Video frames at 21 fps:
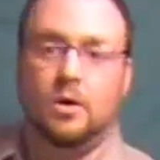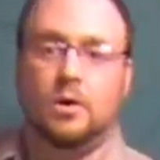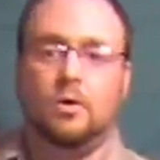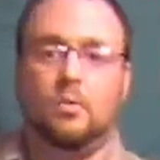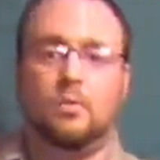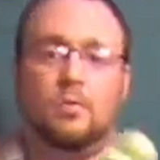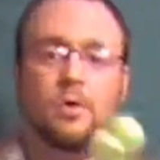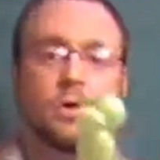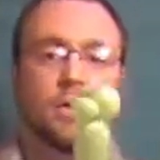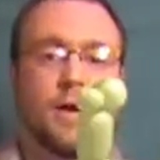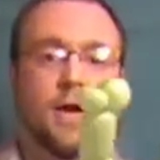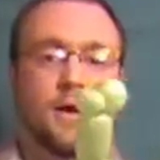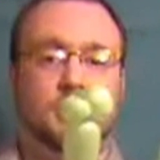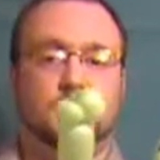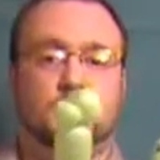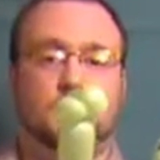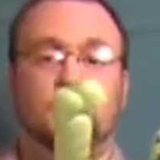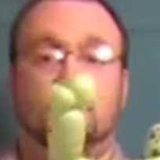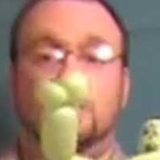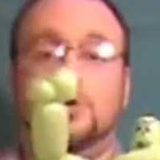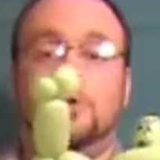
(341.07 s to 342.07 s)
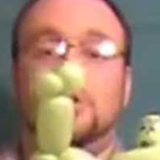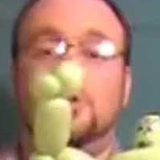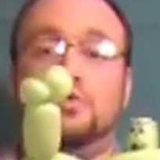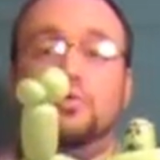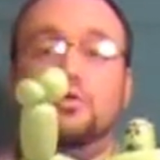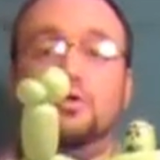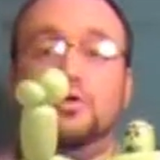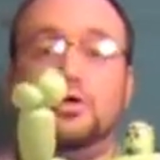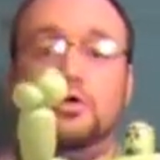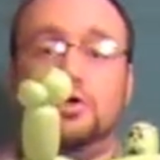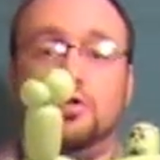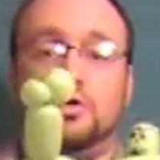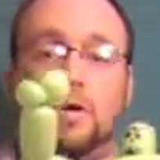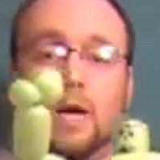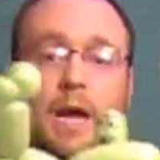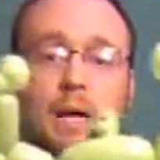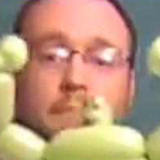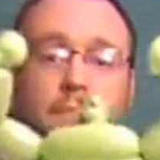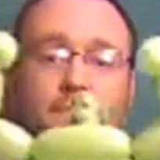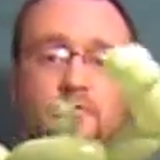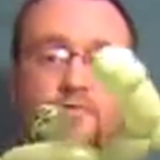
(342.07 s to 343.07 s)
where you actually will use the
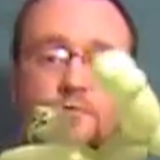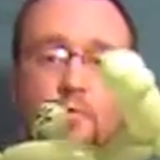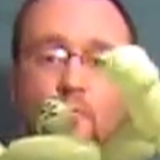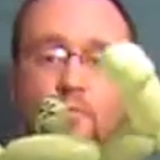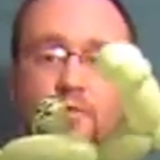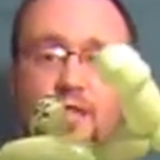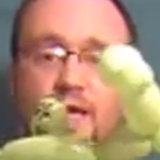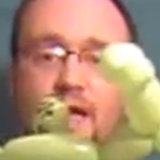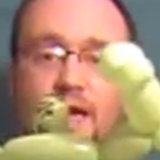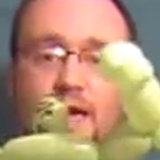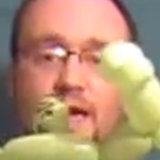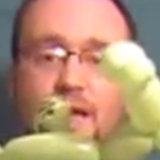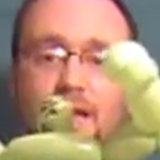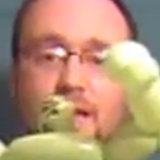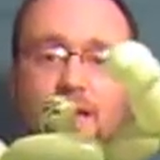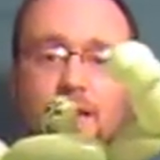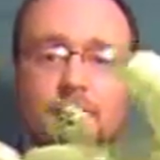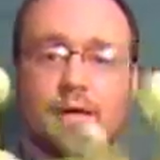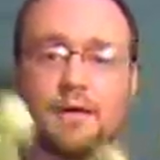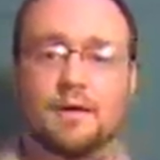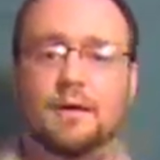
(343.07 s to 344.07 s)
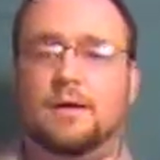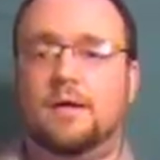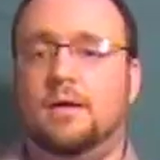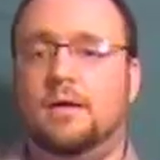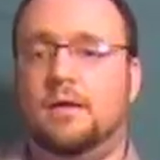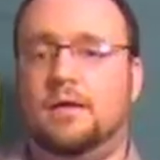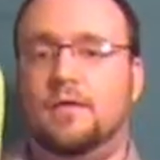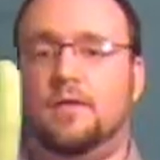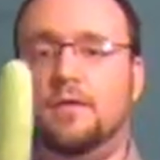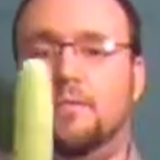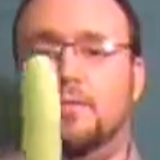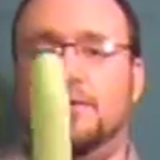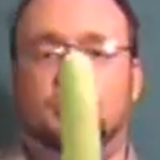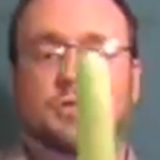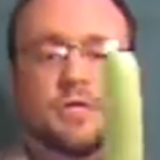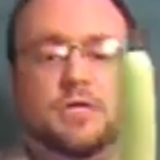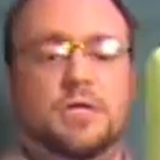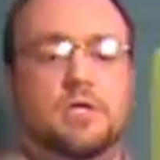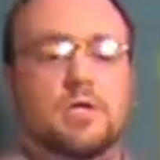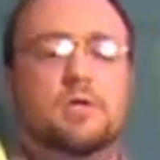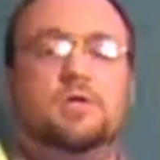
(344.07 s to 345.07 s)
scrap for the head, then what
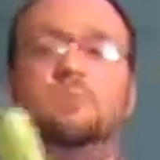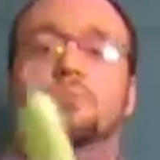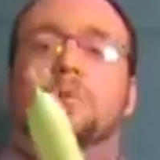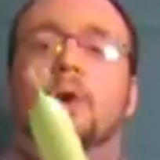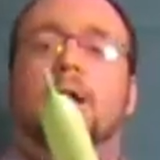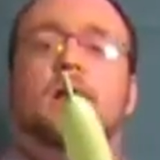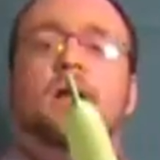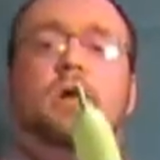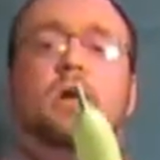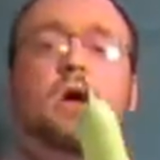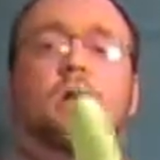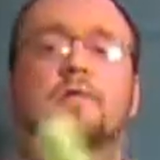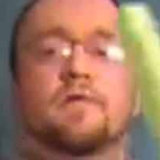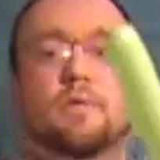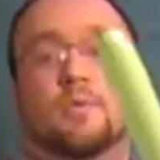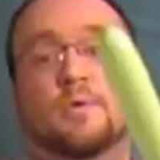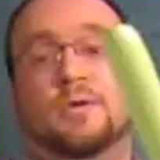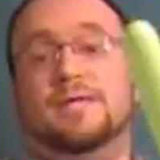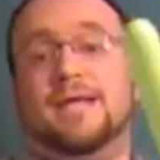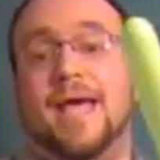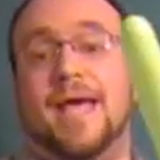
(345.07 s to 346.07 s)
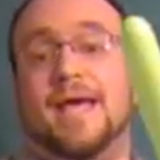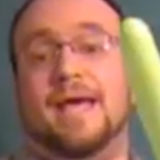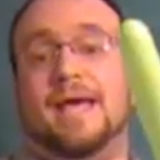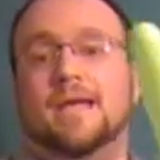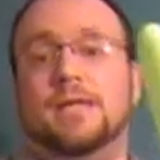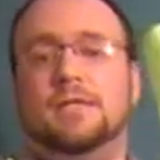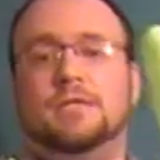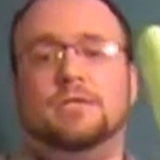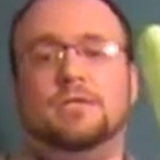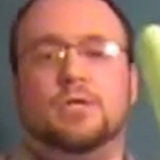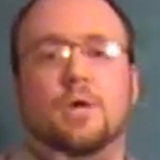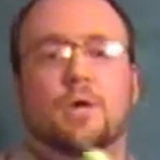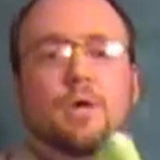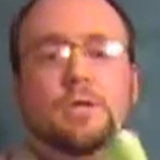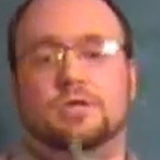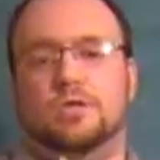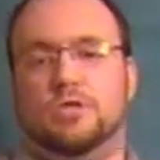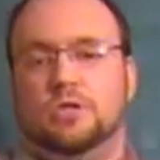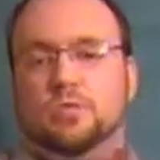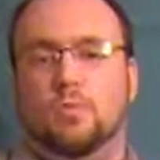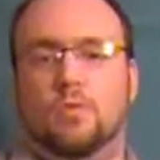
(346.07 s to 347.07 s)
you need to do is break it off and retain it. So
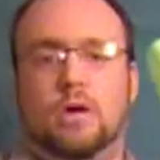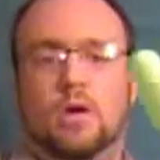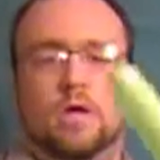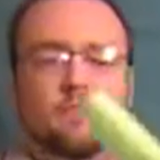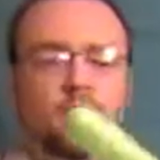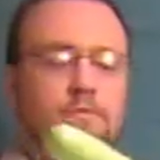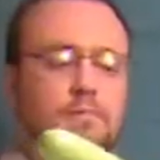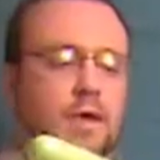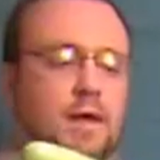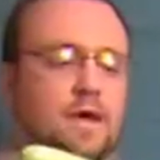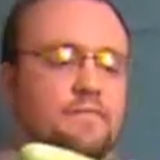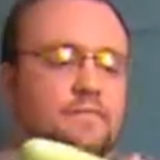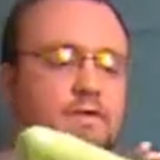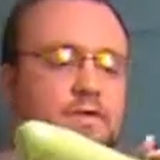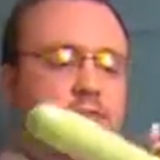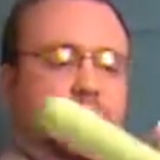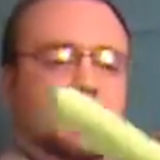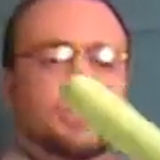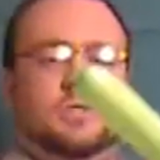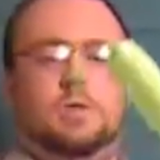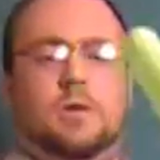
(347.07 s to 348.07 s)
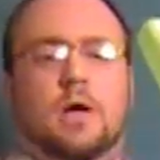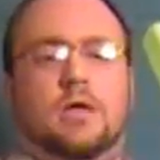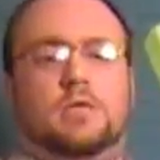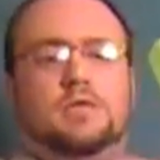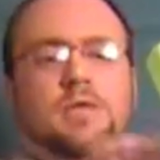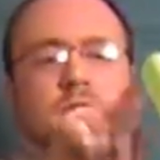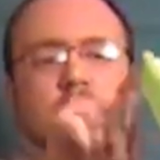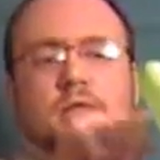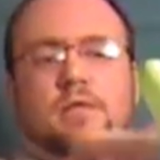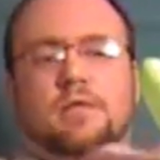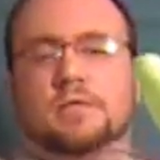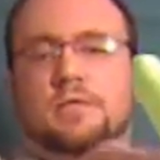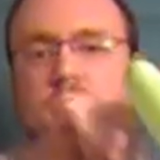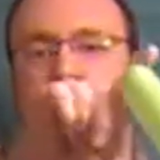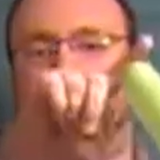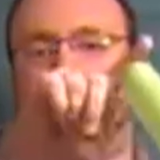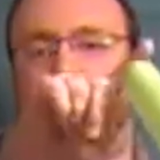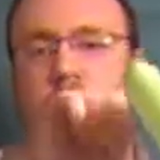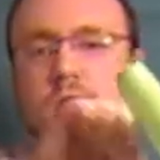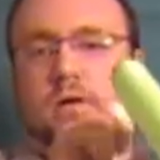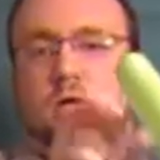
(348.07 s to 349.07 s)
it's just one of them, obviously. So I'll take this
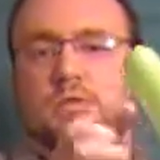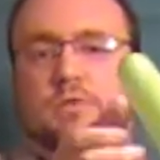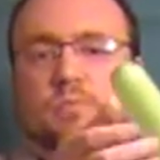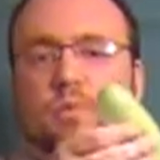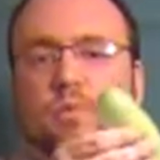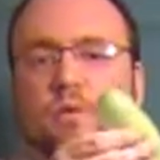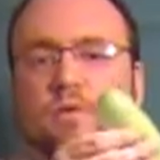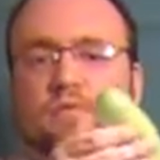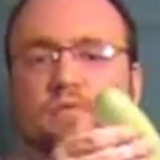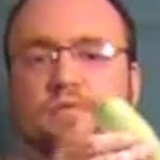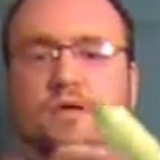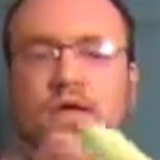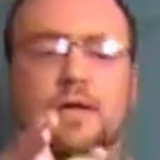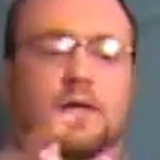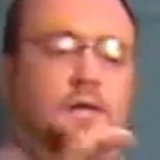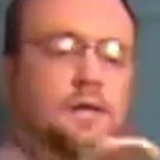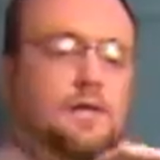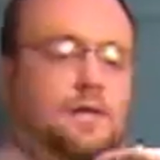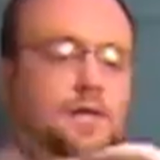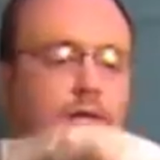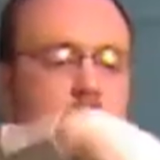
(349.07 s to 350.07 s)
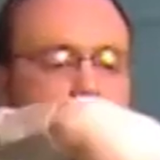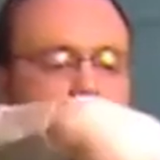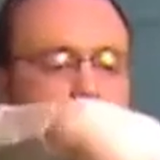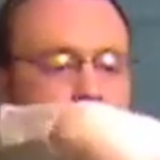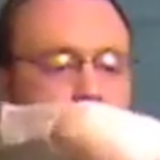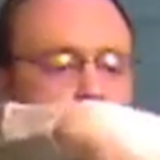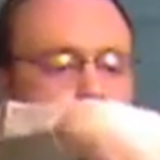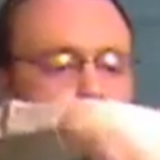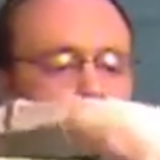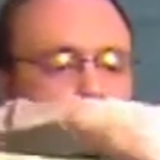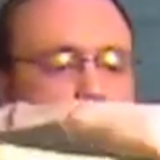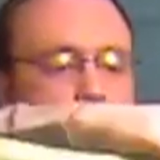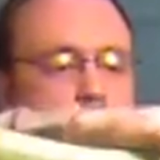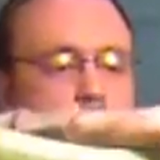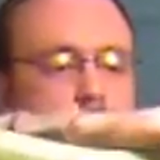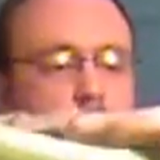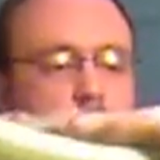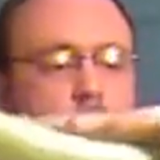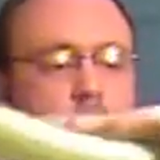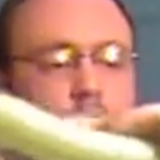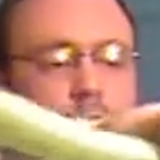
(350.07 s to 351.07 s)
one here. It's more inflated on the end.
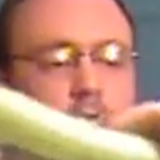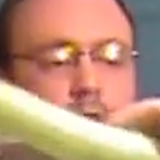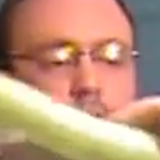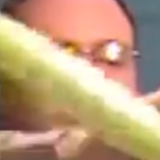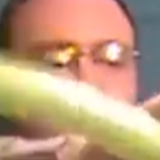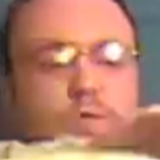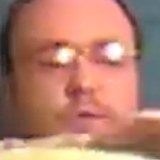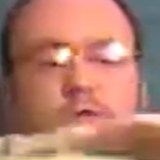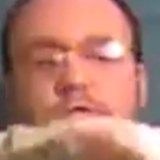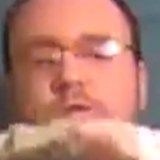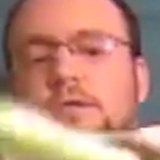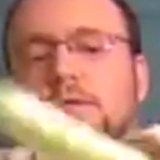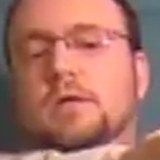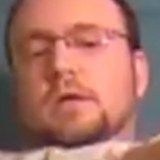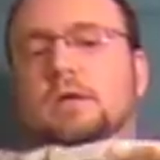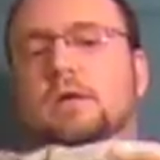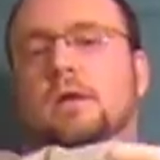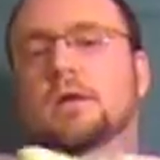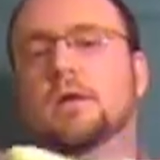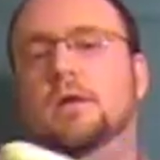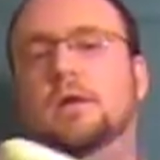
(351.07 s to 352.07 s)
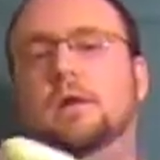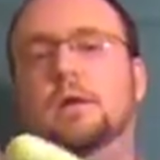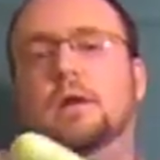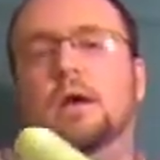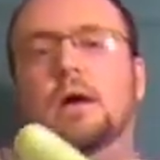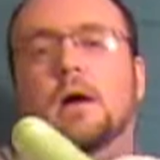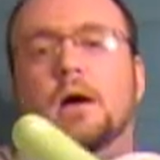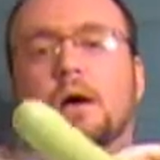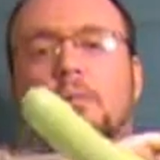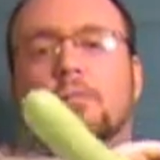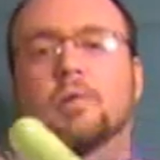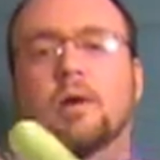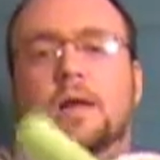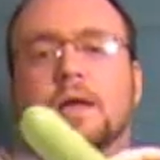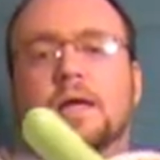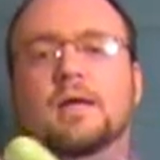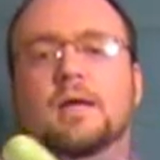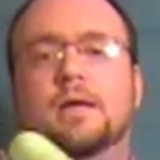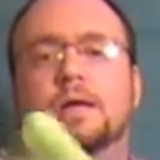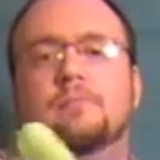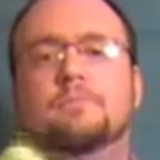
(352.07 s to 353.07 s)
I'll twist it. I'll
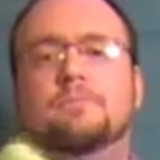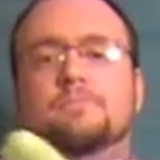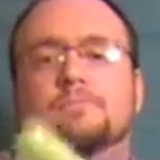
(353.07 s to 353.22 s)
break it.